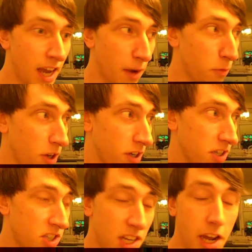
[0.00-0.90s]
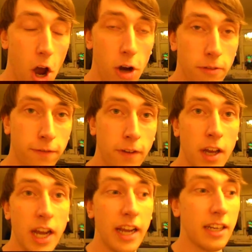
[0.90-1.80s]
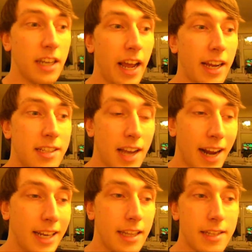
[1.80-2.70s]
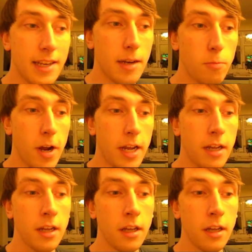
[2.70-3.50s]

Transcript: And we are going to see it off in exactly the same way